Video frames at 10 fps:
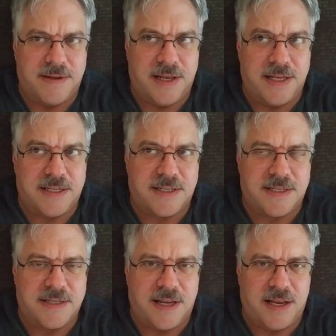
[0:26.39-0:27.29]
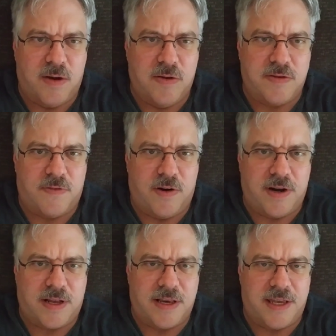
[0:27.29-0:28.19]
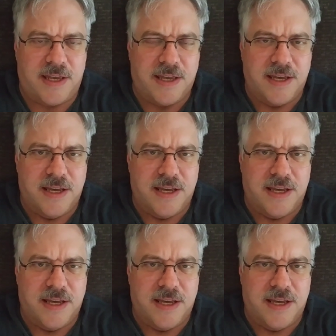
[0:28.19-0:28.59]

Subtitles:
It goes vertically,